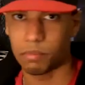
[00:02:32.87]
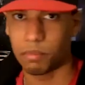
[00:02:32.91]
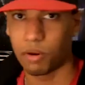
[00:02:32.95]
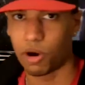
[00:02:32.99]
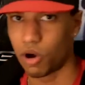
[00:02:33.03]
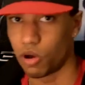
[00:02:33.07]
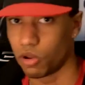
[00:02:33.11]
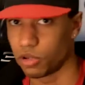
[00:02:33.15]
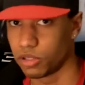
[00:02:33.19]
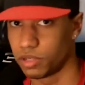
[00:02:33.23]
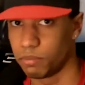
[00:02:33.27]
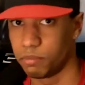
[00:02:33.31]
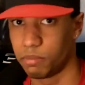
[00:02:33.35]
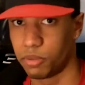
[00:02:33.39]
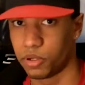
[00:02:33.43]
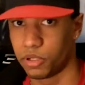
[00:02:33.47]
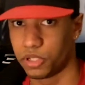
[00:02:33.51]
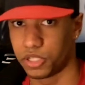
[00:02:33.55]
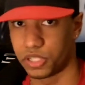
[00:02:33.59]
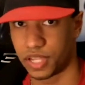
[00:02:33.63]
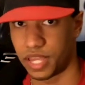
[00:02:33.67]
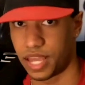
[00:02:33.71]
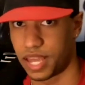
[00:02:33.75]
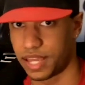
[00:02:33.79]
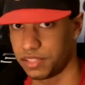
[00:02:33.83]
pull and
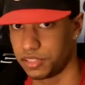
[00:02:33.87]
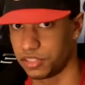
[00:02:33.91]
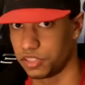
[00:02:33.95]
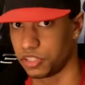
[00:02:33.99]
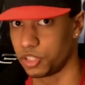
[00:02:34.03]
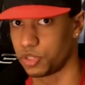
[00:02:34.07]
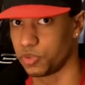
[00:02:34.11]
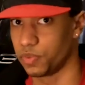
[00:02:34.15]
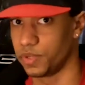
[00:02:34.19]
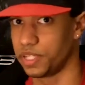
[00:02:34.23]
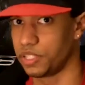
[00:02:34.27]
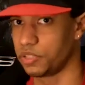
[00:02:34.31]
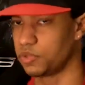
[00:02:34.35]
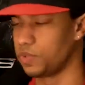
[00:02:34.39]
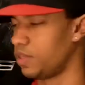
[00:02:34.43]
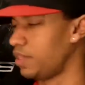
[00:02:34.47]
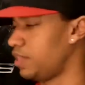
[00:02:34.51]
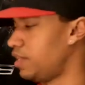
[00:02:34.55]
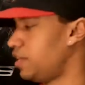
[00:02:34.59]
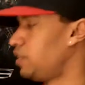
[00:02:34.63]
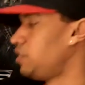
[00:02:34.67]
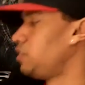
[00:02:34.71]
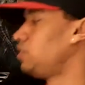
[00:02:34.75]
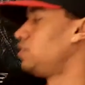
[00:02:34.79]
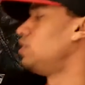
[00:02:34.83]
push kinds of swings
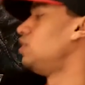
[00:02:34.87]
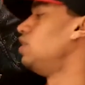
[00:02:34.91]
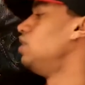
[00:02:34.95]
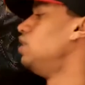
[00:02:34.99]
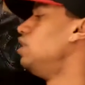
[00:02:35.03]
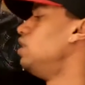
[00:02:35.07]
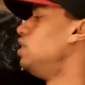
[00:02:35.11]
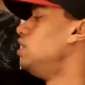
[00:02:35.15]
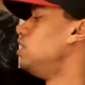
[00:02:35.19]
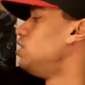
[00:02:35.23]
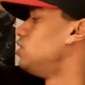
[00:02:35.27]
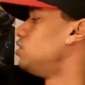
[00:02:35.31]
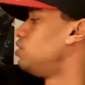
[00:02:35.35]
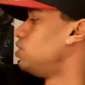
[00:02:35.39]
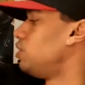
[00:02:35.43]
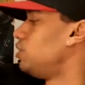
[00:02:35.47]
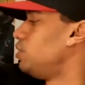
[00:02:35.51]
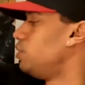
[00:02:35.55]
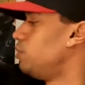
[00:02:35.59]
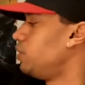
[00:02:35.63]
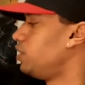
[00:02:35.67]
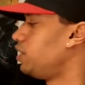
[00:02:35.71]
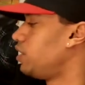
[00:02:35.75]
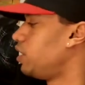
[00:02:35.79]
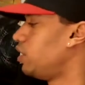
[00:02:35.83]
with this. So
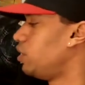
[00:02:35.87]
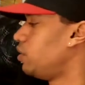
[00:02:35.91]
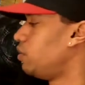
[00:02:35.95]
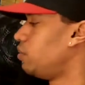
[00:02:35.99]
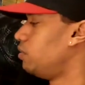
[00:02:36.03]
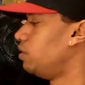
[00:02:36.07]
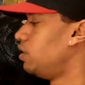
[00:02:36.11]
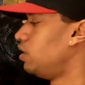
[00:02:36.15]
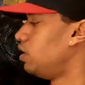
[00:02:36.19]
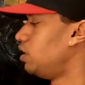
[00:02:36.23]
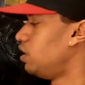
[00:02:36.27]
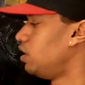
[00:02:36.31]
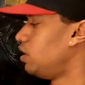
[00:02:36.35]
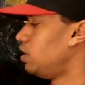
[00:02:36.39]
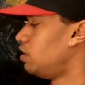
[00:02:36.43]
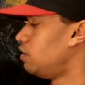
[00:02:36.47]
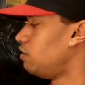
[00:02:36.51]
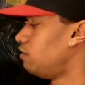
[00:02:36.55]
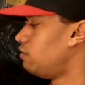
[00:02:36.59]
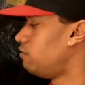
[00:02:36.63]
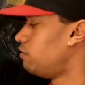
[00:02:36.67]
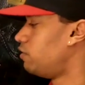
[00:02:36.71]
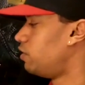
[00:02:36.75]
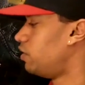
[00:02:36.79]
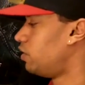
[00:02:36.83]
you would go
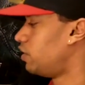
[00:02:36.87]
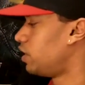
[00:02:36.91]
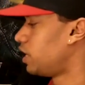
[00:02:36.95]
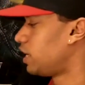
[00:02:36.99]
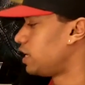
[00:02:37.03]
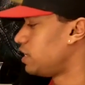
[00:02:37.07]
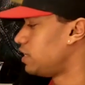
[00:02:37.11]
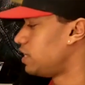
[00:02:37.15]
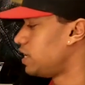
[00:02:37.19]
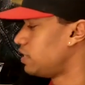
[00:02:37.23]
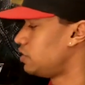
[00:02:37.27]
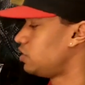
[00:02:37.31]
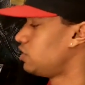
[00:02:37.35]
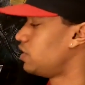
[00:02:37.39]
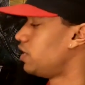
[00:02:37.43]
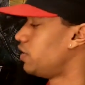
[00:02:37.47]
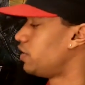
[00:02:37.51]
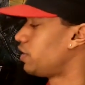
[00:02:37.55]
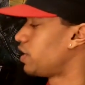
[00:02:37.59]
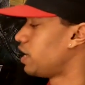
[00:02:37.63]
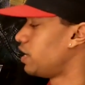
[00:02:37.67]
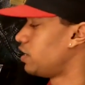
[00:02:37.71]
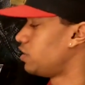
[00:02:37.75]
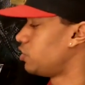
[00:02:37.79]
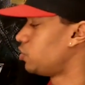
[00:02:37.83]
for like a dead
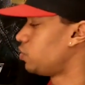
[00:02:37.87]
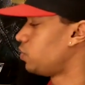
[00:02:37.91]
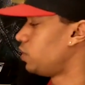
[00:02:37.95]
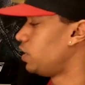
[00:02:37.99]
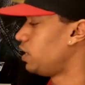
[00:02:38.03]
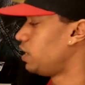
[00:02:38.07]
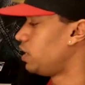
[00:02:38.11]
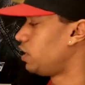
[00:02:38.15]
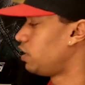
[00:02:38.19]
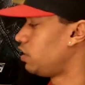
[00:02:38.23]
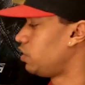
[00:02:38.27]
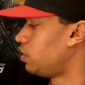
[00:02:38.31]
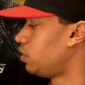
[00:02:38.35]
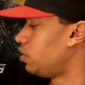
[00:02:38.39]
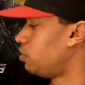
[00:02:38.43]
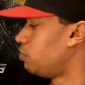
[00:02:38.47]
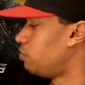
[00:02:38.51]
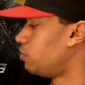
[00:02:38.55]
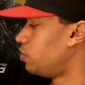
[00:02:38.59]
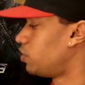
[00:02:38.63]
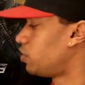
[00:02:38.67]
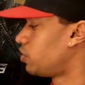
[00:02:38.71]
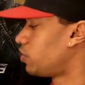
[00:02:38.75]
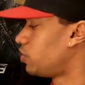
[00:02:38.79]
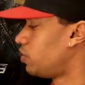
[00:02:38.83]
center kind of swing, a little
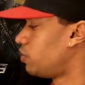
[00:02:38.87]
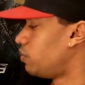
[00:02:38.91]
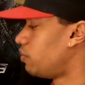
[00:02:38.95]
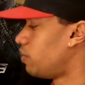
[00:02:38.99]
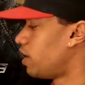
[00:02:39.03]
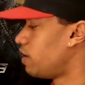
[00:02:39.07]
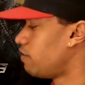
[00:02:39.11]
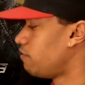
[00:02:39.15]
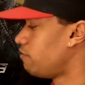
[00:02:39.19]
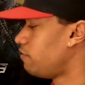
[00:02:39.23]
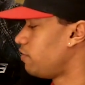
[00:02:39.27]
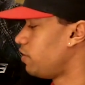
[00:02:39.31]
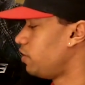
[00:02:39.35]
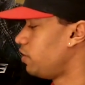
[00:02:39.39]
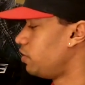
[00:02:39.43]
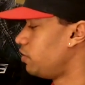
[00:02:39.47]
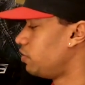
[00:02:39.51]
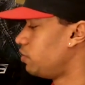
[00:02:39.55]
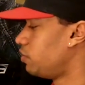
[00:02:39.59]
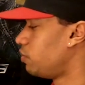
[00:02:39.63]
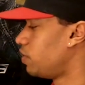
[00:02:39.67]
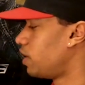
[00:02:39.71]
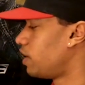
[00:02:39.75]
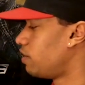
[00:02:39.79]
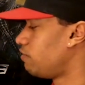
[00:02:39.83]
more toward right
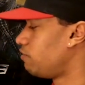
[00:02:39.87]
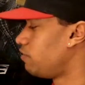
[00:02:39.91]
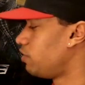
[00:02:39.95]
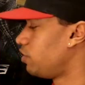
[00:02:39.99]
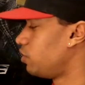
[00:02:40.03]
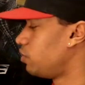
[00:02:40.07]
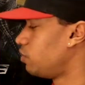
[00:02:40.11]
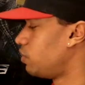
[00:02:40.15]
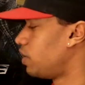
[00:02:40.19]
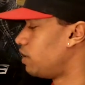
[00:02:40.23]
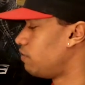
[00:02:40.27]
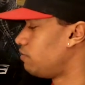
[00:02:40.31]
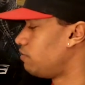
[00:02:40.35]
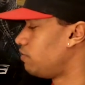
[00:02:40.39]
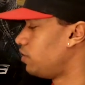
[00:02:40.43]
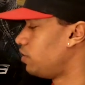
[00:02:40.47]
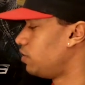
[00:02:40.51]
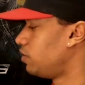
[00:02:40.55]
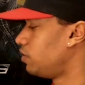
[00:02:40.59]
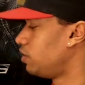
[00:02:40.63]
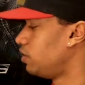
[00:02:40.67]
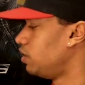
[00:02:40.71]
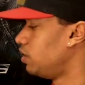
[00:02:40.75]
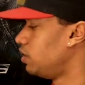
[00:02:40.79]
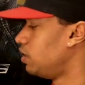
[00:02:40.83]
field,
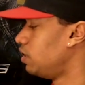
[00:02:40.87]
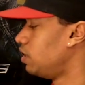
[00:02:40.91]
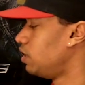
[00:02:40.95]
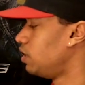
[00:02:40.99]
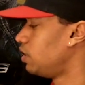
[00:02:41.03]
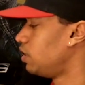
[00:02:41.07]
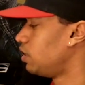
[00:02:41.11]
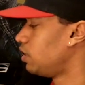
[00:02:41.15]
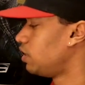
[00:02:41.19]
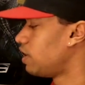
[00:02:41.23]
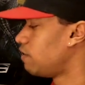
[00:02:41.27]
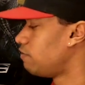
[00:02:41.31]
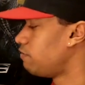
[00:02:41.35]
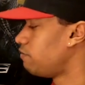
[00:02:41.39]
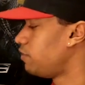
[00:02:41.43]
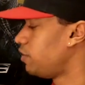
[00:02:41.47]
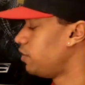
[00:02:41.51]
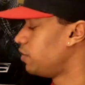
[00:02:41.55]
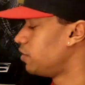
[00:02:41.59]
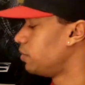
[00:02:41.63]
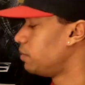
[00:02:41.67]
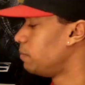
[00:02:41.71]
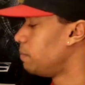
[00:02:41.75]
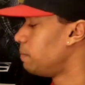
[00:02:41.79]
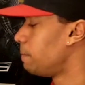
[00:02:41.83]
left
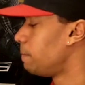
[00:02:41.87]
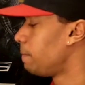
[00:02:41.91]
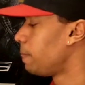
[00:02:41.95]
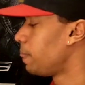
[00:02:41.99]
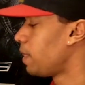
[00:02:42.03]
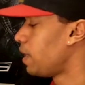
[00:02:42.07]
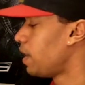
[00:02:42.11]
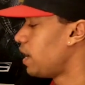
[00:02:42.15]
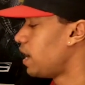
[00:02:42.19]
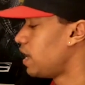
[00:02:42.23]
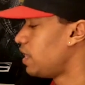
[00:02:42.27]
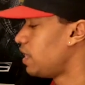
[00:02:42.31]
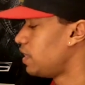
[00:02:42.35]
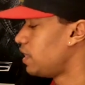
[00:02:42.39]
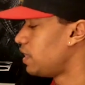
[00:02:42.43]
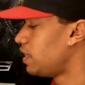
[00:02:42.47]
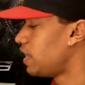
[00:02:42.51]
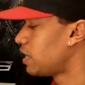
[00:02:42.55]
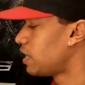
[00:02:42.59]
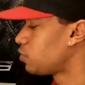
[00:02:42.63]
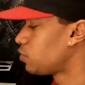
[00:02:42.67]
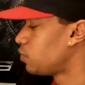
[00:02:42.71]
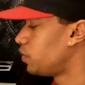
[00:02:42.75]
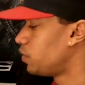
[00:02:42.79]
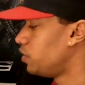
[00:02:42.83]
field, and then
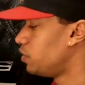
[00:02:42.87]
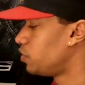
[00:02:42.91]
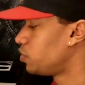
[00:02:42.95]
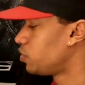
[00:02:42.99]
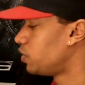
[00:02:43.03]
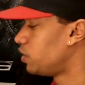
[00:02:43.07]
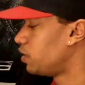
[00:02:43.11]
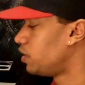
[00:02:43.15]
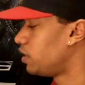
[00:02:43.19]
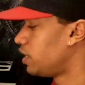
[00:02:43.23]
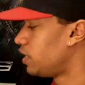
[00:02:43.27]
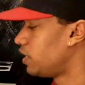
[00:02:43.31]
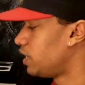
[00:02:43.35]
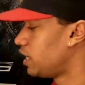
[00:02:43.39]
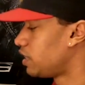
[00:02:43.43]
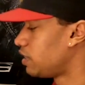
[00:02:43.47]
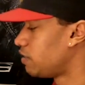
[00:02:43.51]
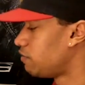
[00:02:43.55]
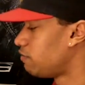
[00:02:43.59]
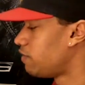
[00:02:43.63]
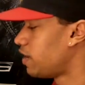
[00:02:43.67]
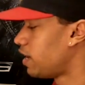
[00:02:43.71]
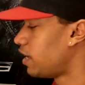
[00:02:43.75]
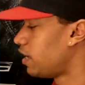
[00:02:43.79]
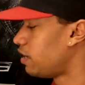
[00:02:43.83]
that's where you sort of then get
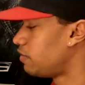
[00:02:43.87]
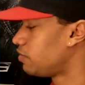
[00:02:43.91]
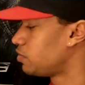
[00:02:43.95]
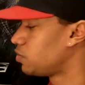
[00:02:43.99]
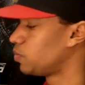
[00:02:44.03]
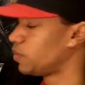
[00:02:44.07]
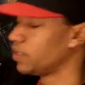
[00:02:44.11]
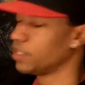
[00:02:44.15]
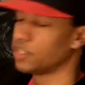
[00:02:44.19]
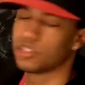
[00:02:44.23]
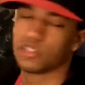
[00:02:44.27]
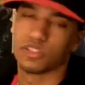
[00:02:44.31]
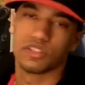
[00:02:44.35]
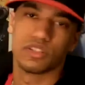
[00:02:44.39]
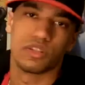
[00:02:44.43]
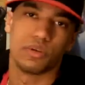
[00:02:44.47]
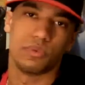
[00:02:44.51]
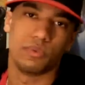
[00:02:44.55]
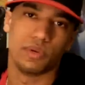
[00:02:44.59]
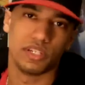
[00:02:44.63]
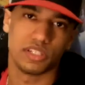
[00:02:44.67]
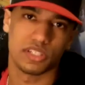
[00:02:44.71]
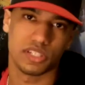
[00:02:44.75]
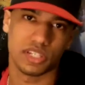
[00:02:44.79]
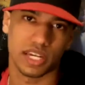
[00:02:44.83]
the fight-off swings. The
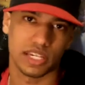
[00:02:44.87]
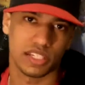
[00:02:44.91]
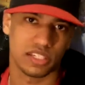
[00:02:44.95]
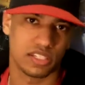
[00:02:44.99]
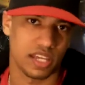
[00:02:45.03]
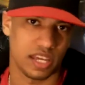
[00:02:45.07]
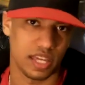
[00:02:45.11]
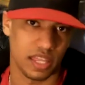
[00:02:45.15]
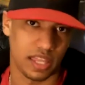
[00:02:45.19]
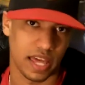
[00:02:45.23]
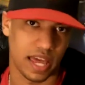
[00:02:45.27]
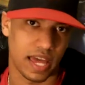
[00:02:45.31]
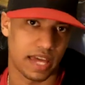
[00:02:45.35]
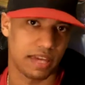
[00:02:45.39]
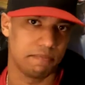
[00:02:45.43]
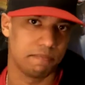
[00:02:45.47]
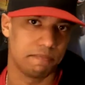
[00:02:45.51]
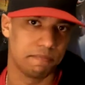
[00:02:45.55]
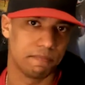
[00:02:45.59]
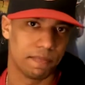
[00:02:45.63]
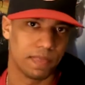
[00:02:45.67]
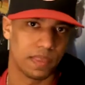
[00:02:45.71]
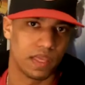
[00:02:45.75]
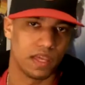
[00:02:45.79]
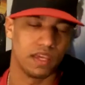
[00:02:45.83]
reason I say that
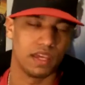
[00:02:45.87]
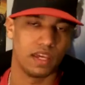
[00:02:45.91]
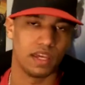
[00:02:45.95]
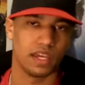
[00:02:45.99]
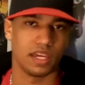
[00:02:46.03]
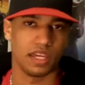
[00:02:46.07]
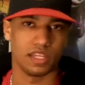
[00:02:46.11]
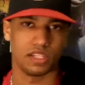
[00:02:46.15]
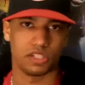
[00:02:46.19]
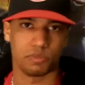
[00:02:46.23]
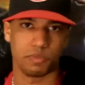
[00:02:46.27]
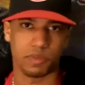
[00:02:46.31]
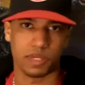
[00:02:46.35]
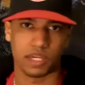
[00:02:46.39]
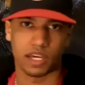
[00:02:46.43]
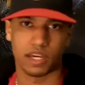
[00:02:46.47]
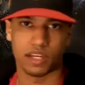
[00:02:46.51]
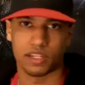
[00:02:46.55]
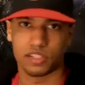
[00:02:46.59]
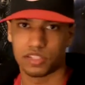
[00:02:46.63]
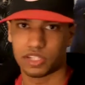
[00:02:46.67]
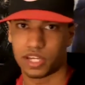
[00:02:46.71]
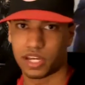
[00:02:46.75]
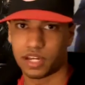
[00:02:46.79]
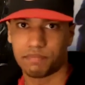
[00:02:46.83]
is
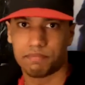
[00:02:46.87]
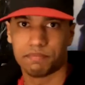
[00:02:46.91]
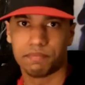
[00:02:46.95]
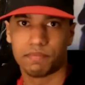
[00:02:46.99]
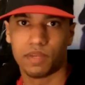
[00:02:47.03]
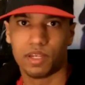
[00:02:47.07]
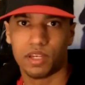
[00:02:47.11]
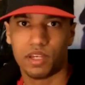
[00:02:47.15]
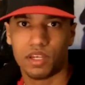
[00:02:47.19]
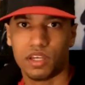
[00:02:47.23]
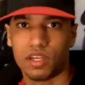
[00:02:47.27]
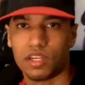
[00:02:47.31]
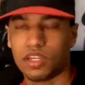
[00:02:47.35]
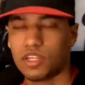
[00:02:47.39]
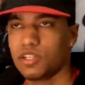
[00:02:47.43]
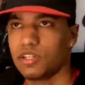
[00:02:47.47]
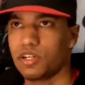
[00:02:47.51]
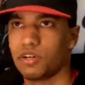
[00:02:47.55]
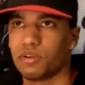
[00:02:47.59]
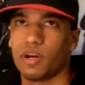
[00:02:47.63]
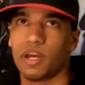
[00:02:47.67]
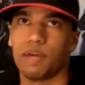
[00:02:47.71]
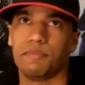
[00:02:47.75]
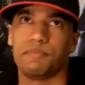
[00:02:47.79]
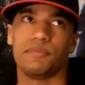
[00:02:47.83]
because, so you
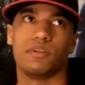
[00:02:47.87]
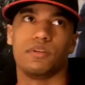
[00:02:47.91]
know